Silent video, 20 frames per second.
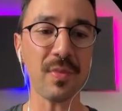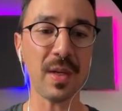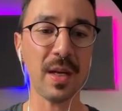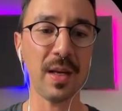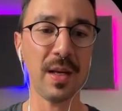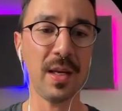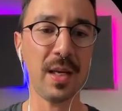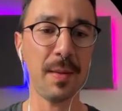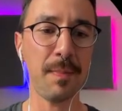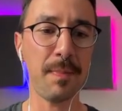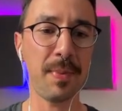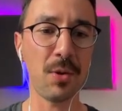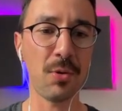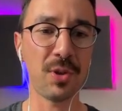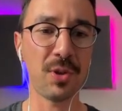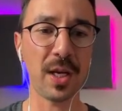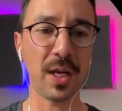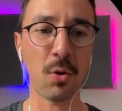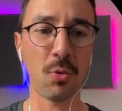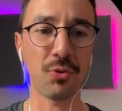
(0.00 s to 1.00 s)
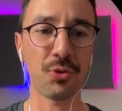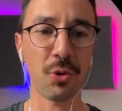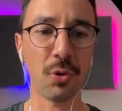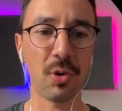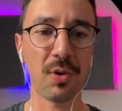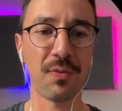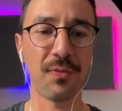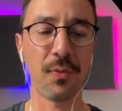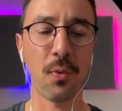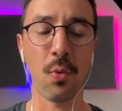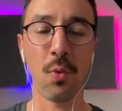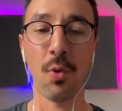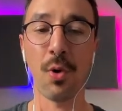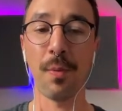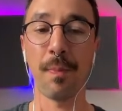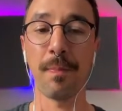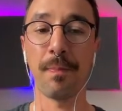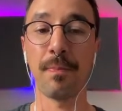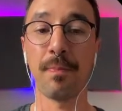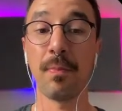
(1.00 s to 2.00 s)
he built a controller
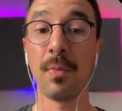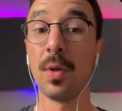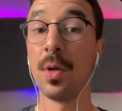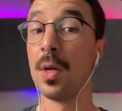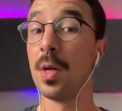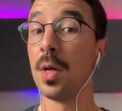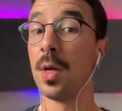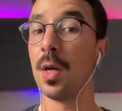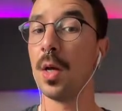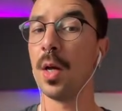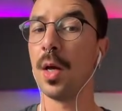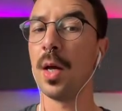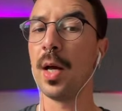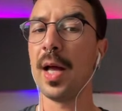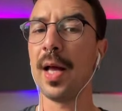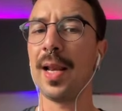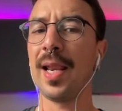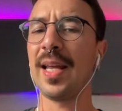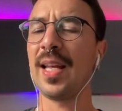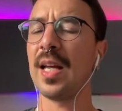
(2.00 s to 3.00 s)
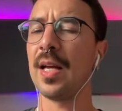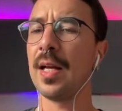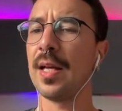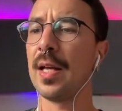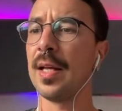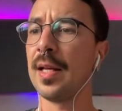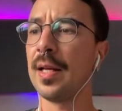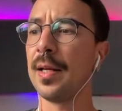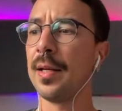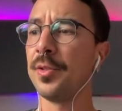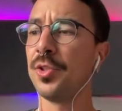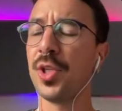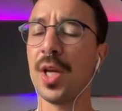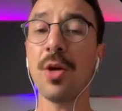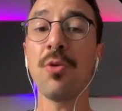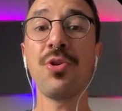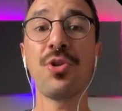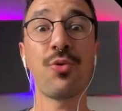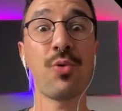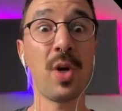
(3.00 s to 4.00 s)
for like a
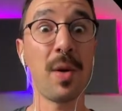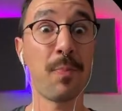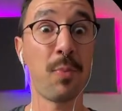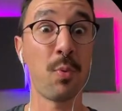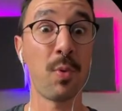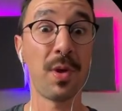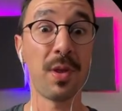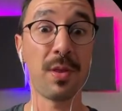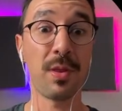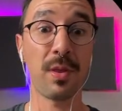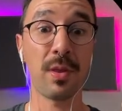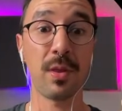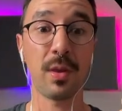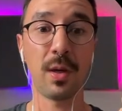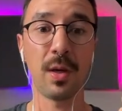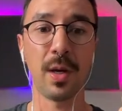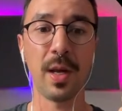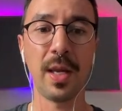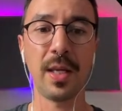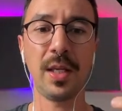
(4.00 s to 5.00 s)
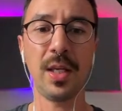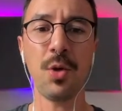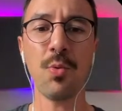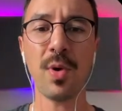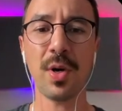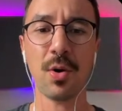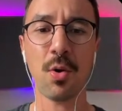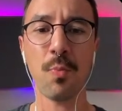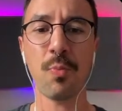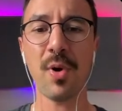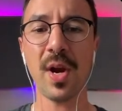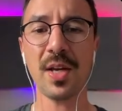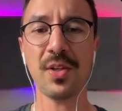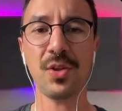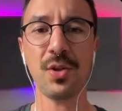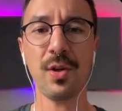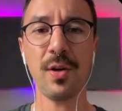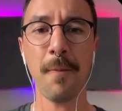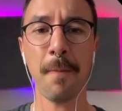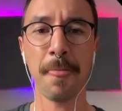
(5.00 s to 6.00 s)
channel strip with EQ and
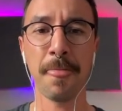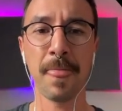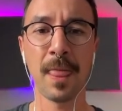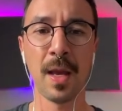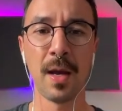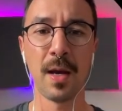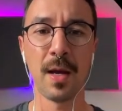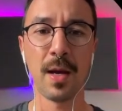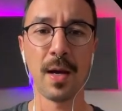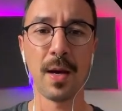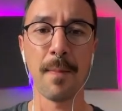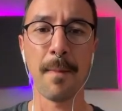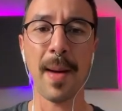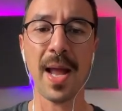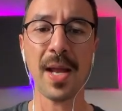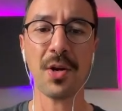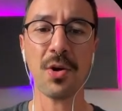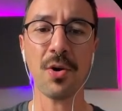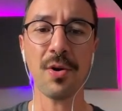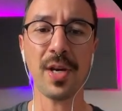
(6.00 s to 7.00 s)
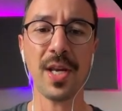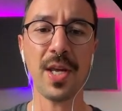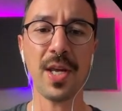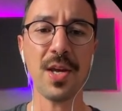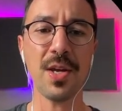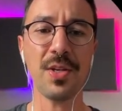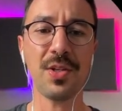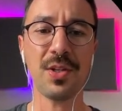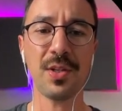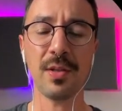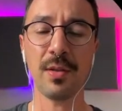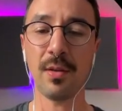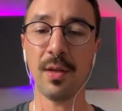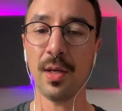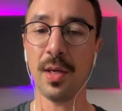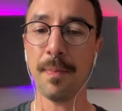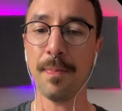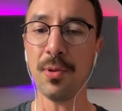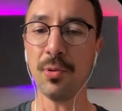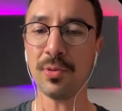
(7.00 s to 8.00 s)
compressor. Micon,
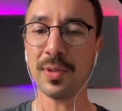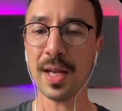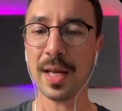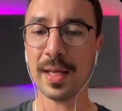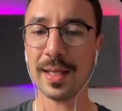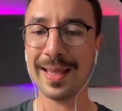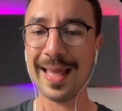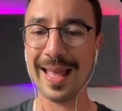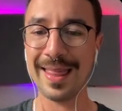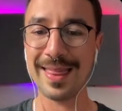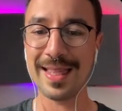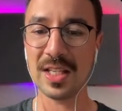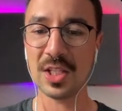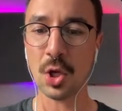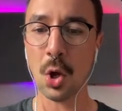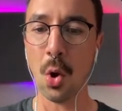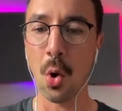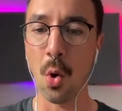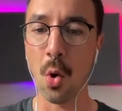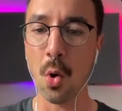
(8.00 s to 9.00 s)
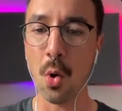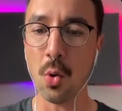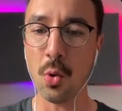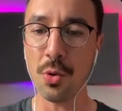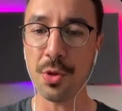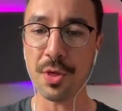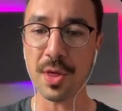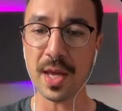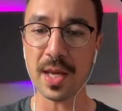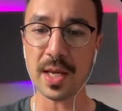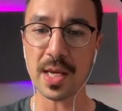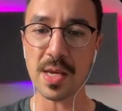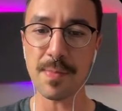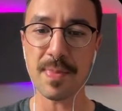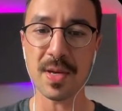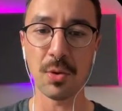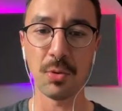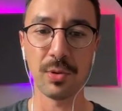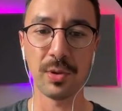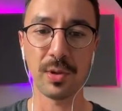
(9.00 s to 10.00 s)
he built like this whole thing. He
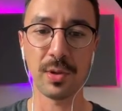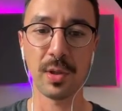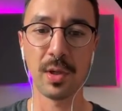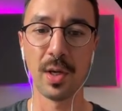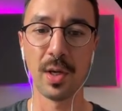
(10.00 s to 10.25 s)
built